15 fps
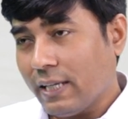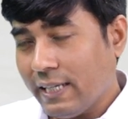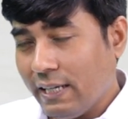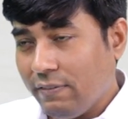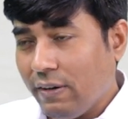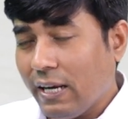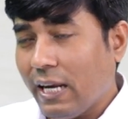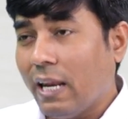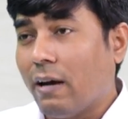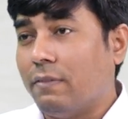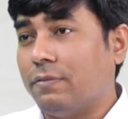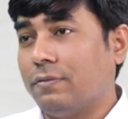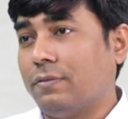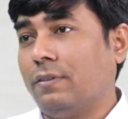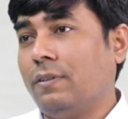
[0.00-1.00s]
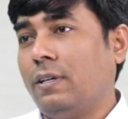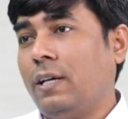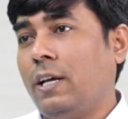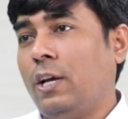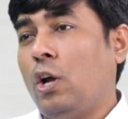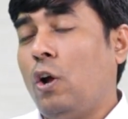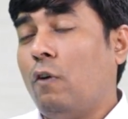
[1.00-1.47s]
giving love,
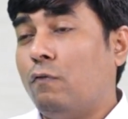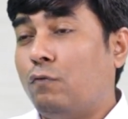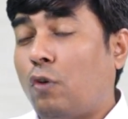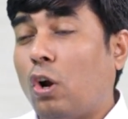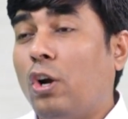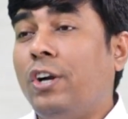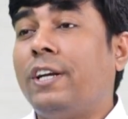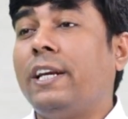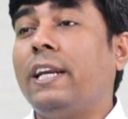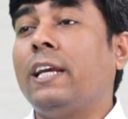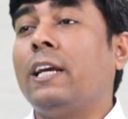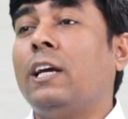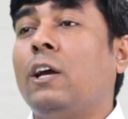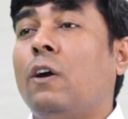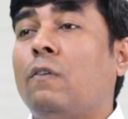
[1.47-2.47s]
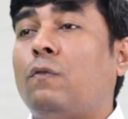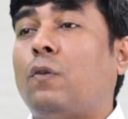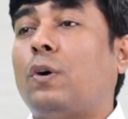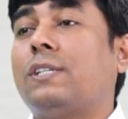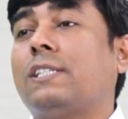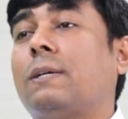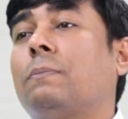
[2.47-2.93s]
volunteering
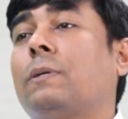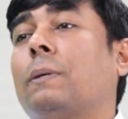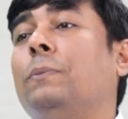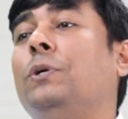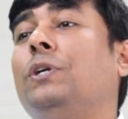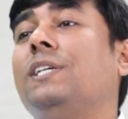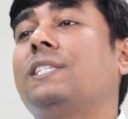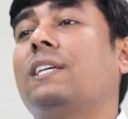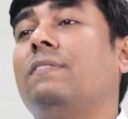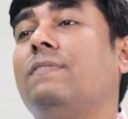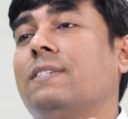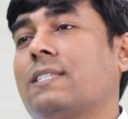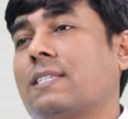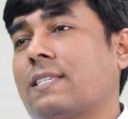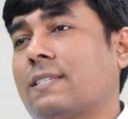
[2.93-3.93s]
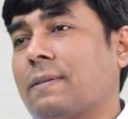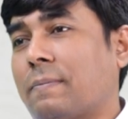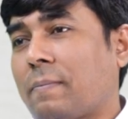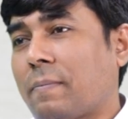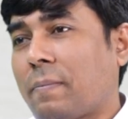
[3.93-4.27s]
for some community service.